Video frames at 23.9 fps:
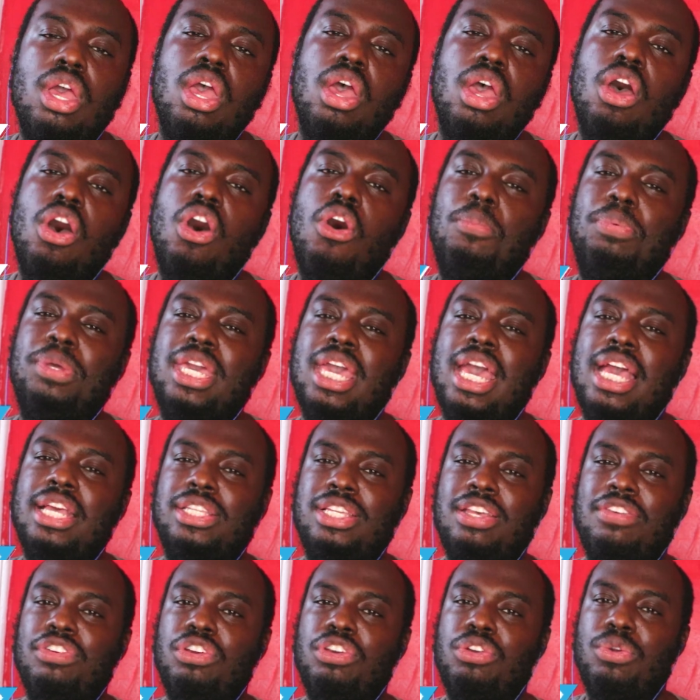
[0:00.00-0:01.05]
Hope you guys
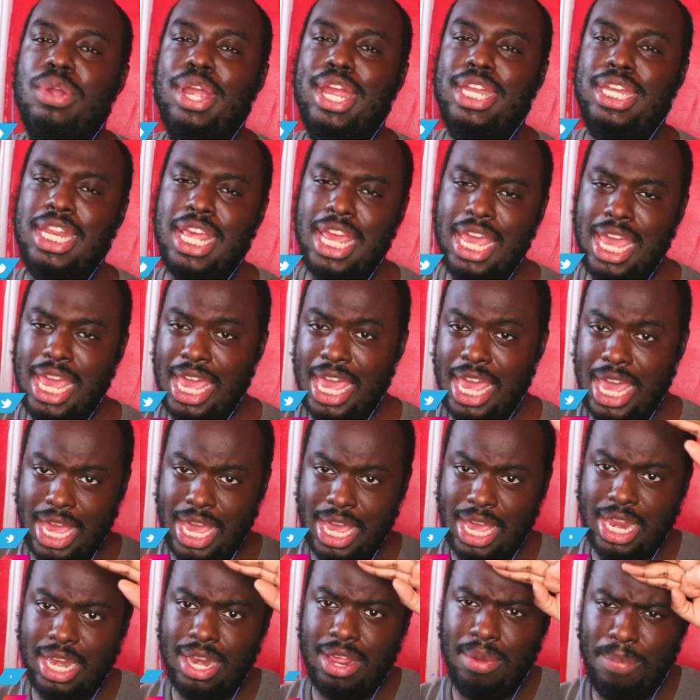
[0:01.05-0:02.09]
have a great day
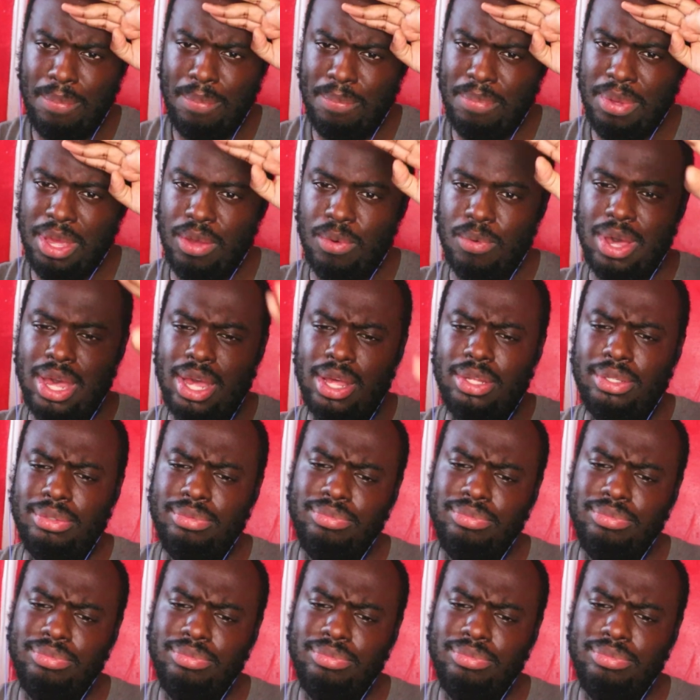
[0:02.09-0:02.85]
and be well.